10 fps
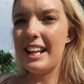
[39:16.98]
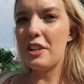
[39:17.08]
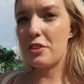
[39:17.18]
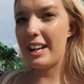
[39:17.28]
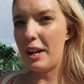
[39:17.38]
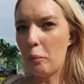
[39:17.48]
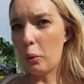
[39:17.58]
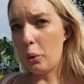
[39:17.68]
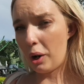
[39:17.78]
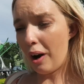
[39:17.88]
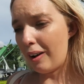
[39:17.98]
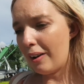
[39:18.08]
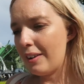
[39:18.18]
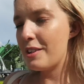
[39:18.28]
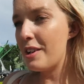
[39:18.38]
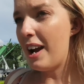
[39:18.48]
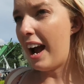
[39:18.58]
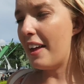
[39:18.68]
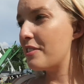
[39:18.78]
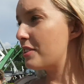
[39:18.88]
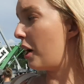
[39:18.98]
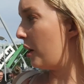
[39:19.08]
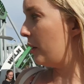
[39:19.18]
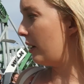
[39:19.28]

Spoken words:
literally a walk on. And so